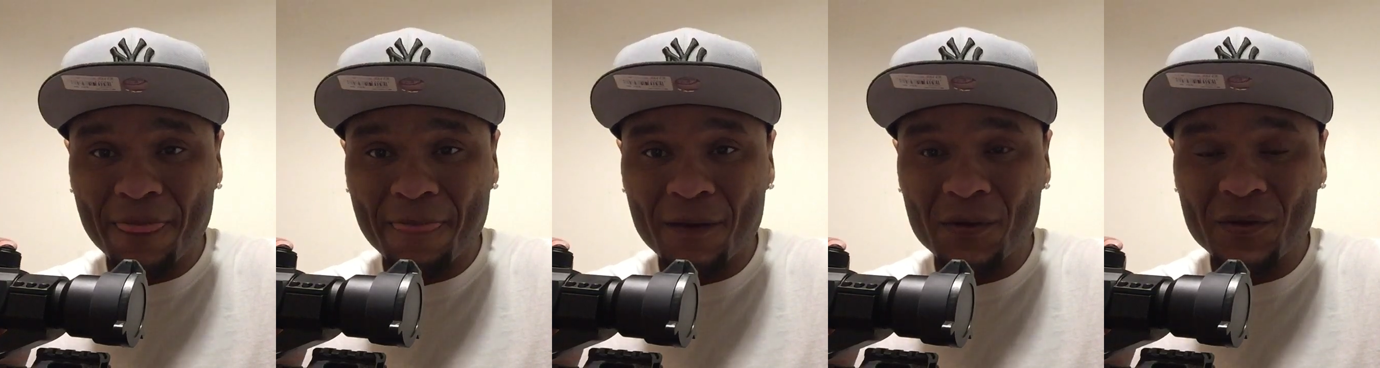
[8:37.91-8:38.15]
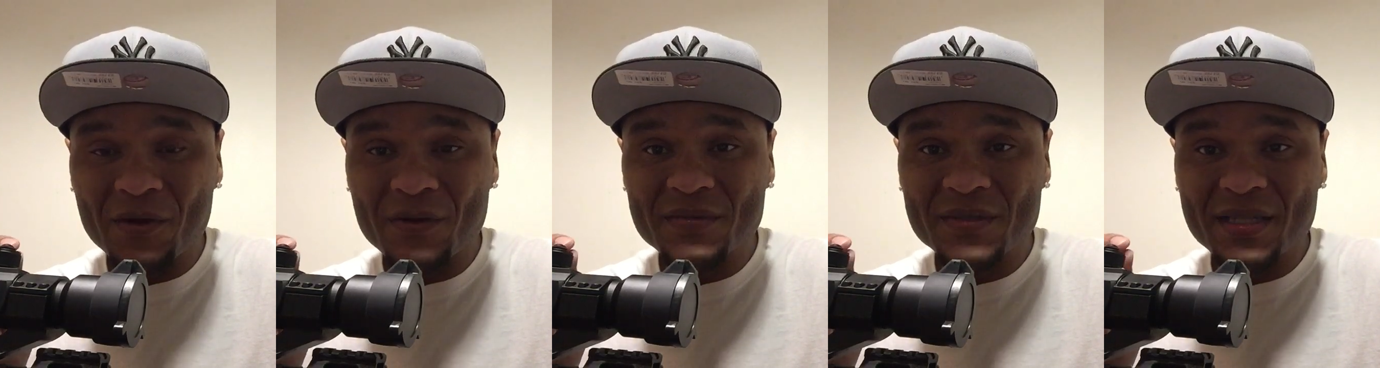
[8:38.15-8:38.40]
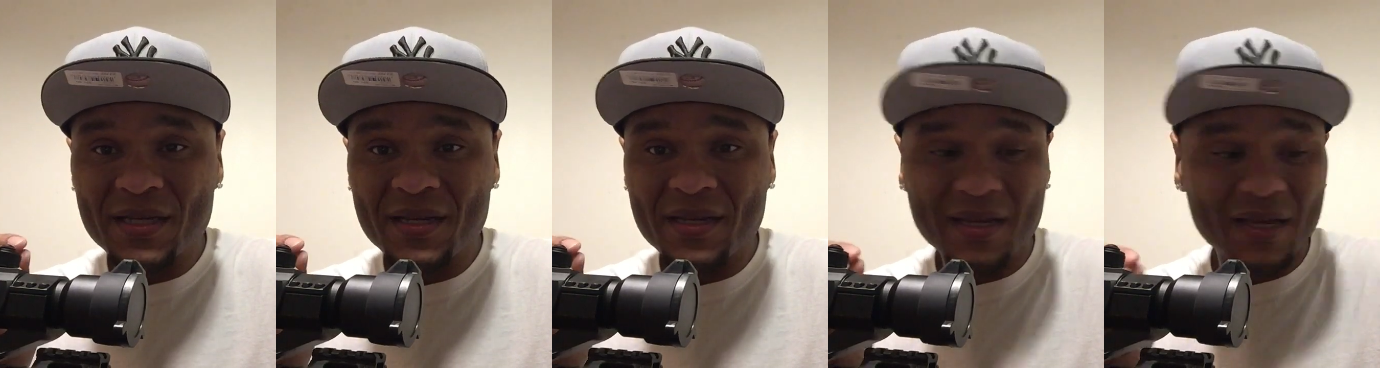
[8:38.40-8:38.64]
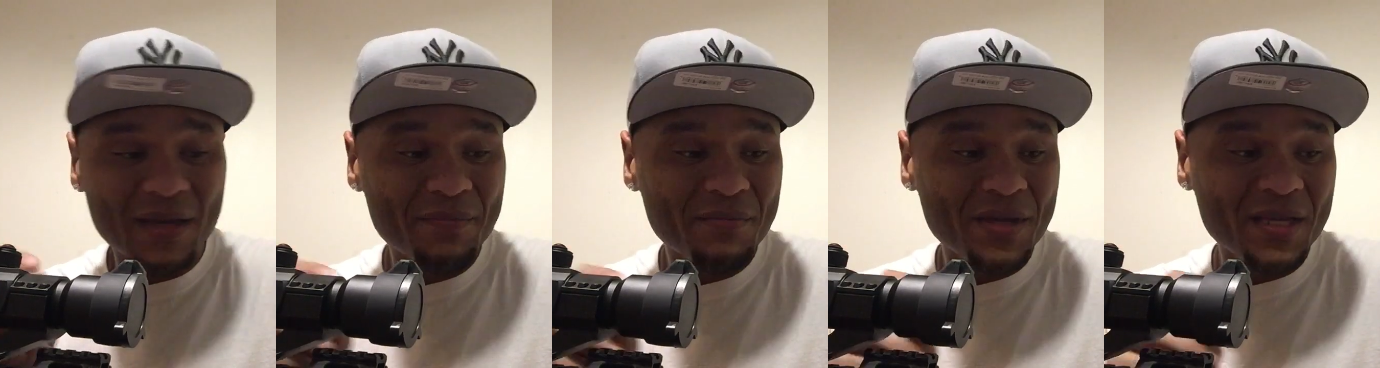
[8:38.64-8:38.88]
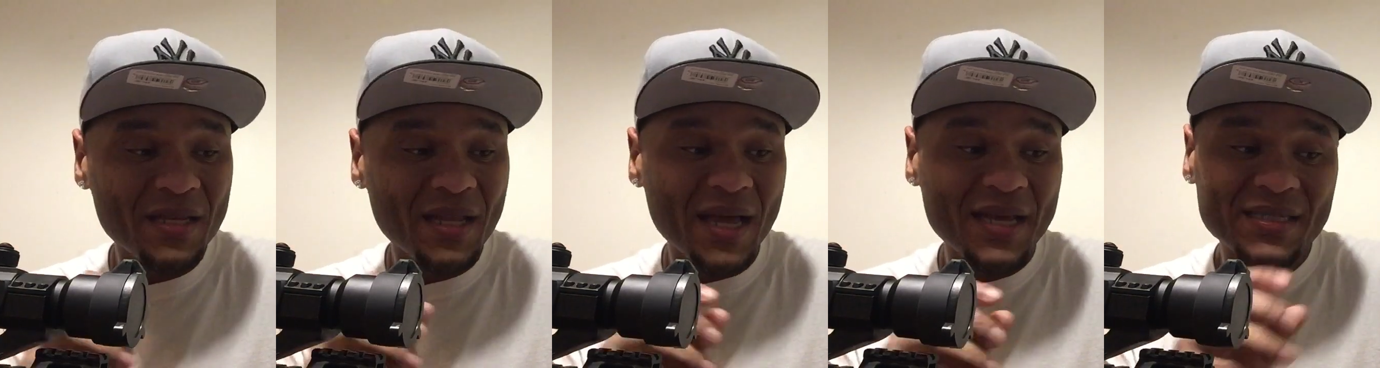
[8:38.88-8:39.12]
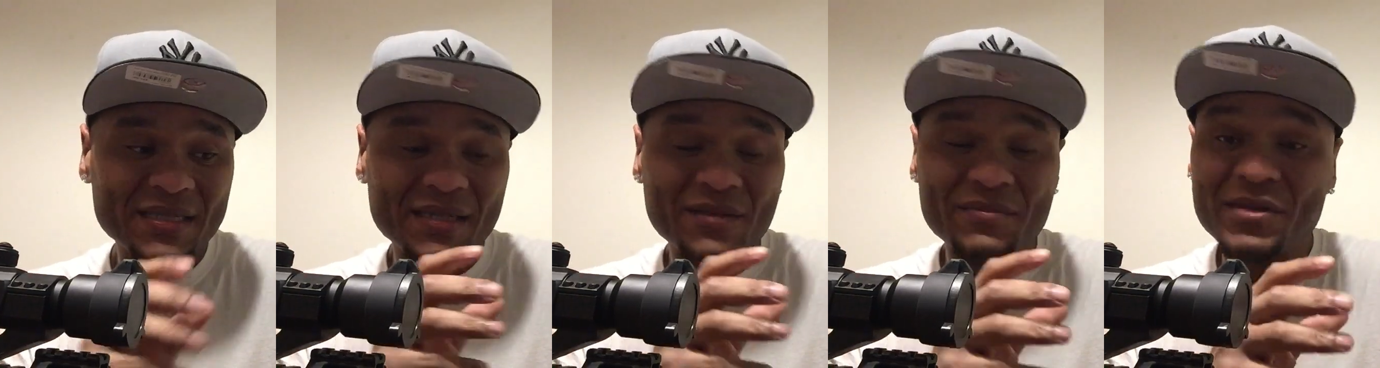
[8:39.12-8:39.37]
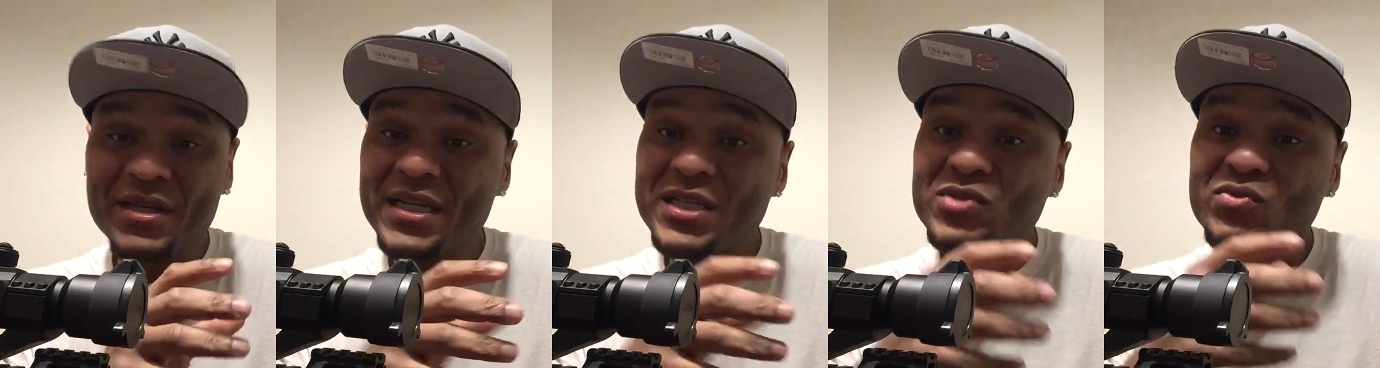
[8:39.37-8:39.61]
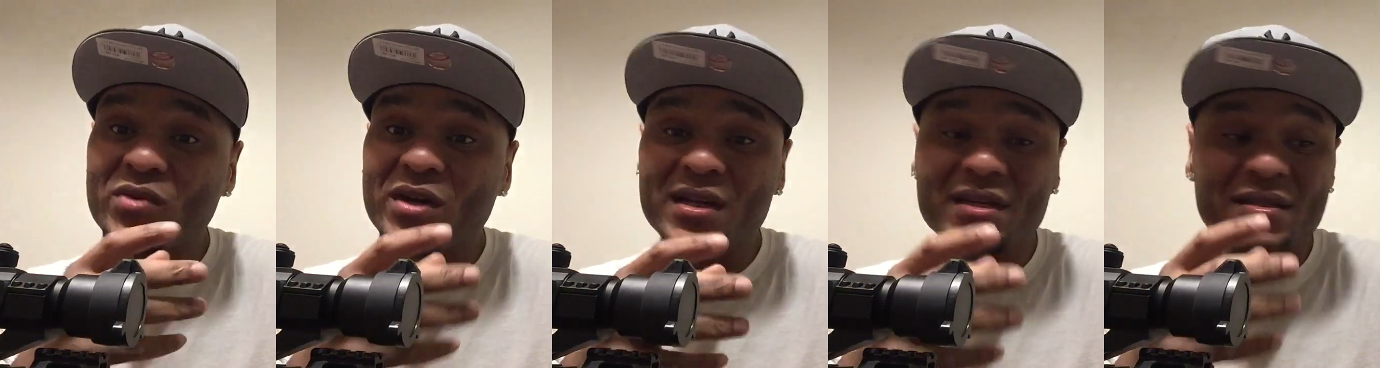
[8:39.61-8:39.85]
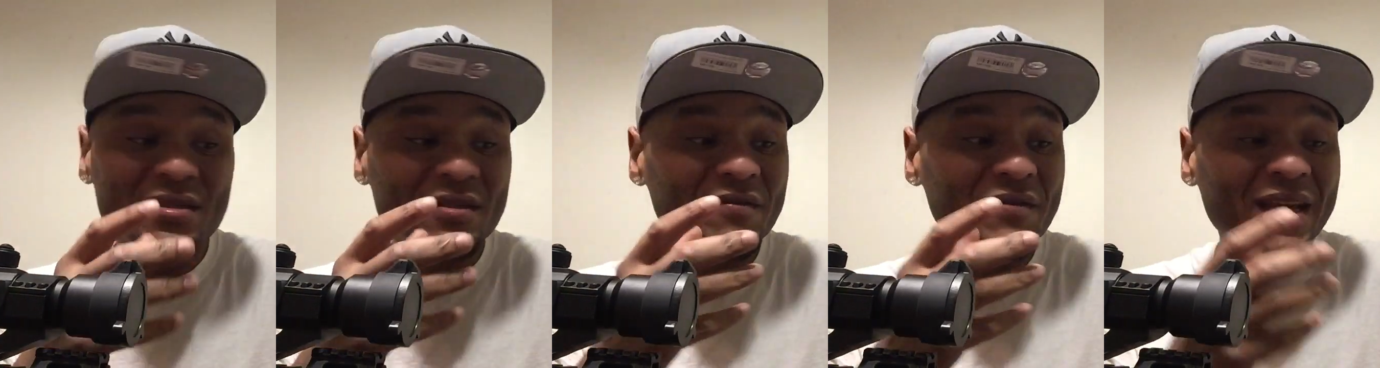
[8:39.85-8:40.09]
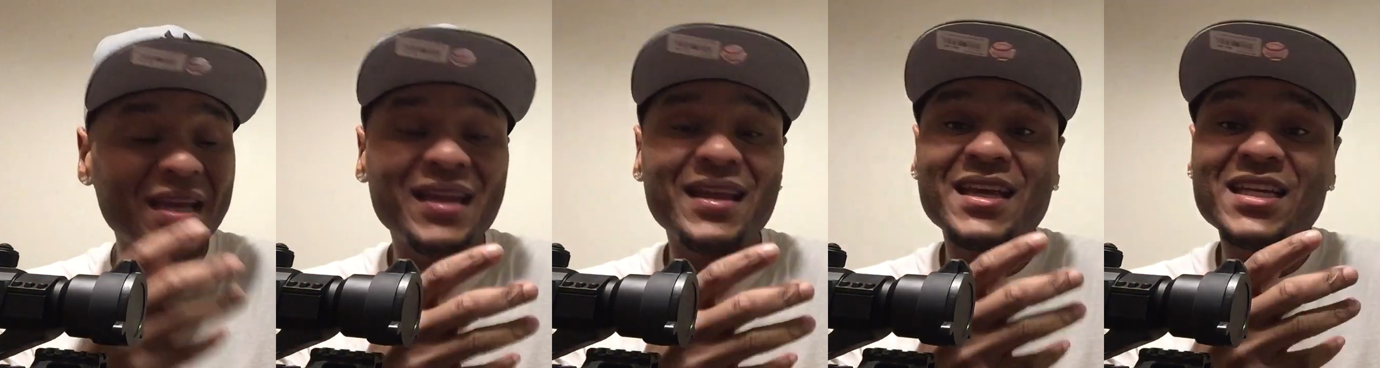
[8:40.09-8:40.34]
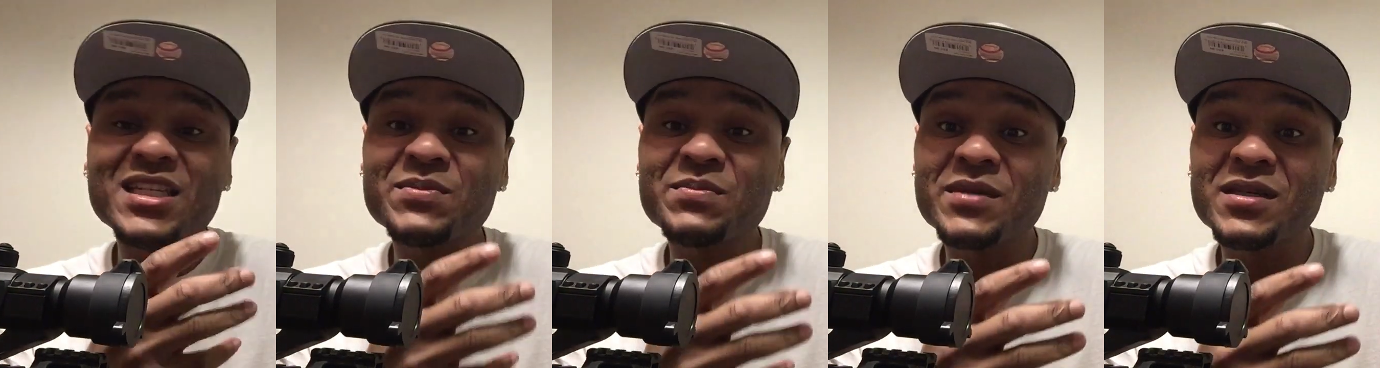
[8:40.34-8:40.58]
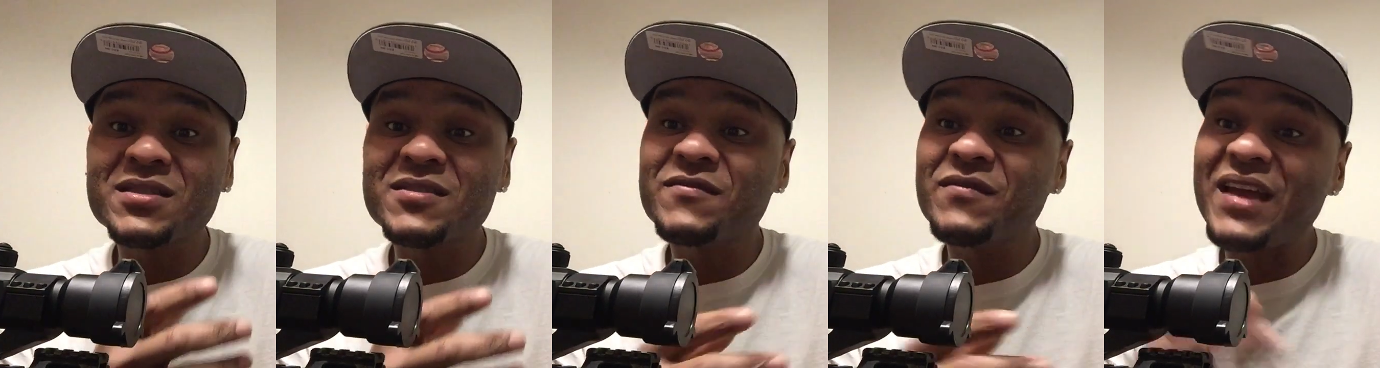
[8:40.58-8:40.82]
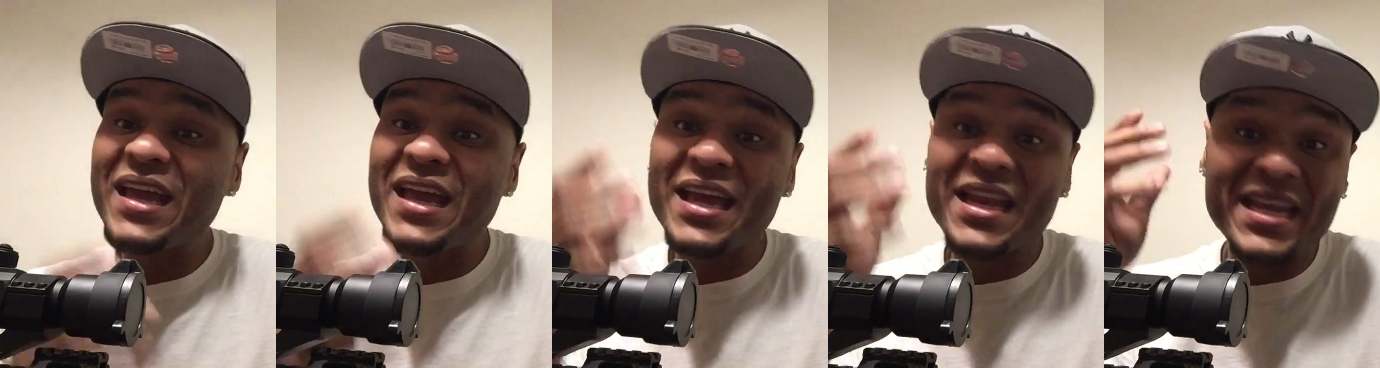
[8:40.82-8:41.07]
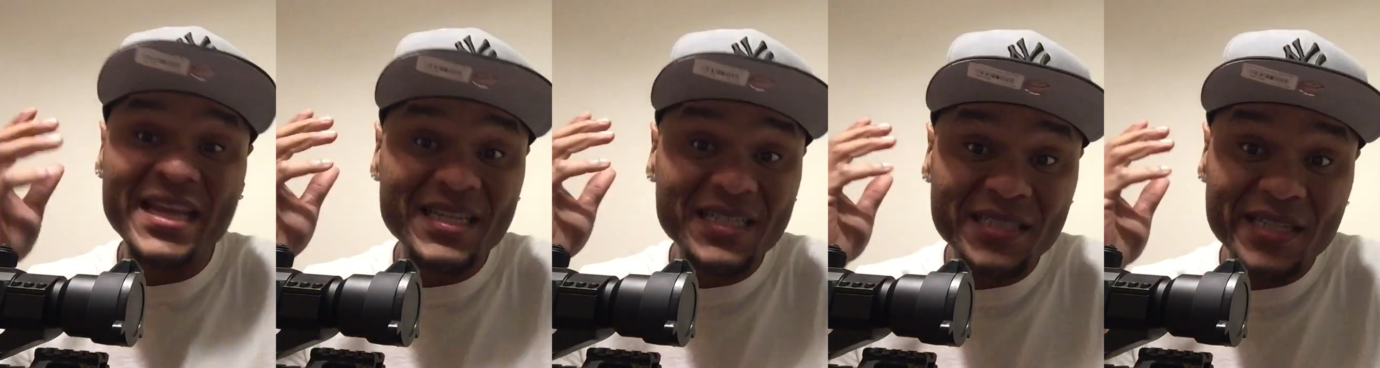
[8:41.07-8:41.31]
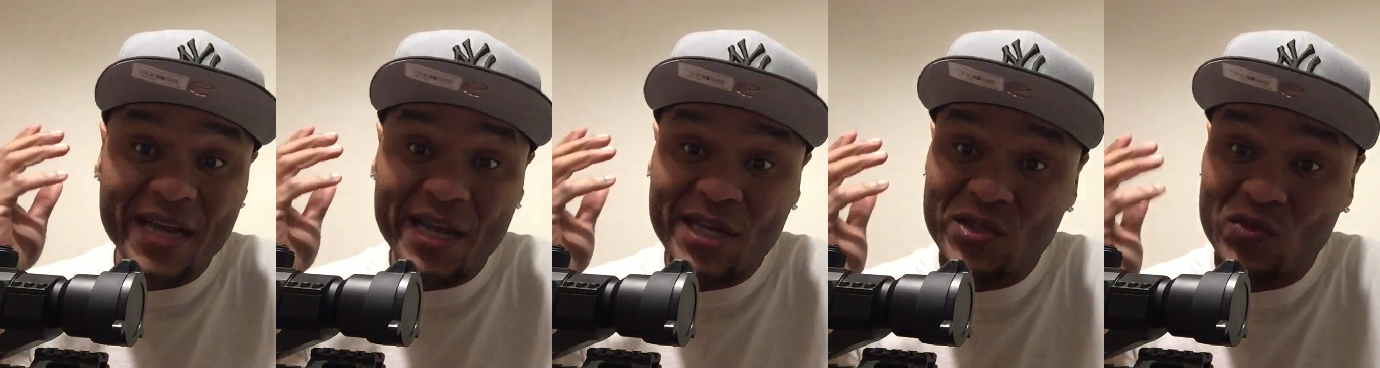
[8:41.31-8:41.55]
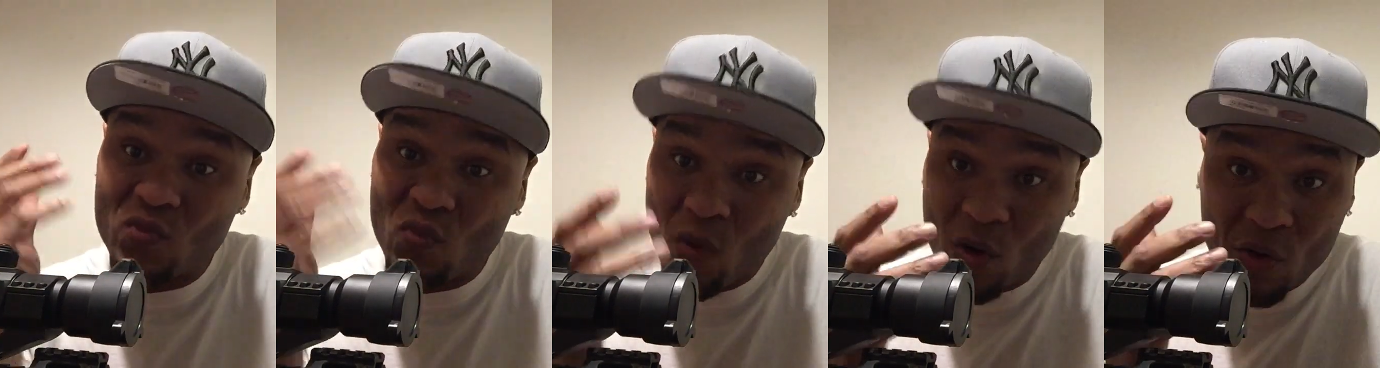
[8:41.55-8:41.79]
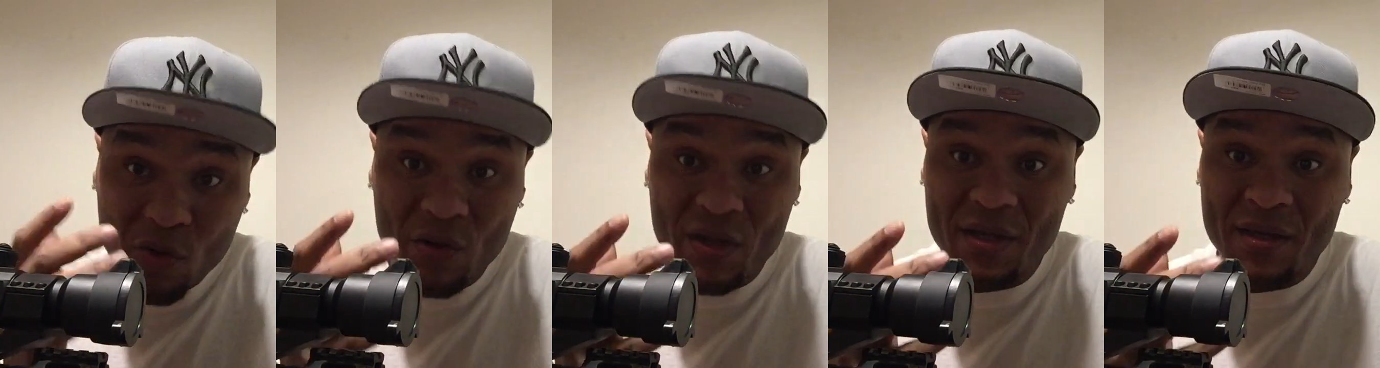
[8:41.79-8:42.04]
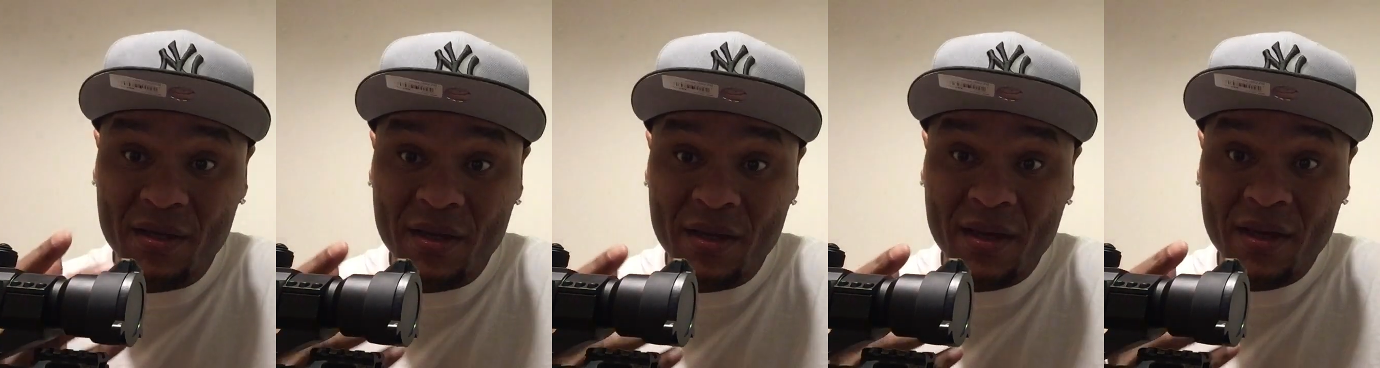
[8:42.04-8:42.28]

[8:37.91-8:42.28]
You know what I'm saying? It can be like something that's relative inexpensive and it just work.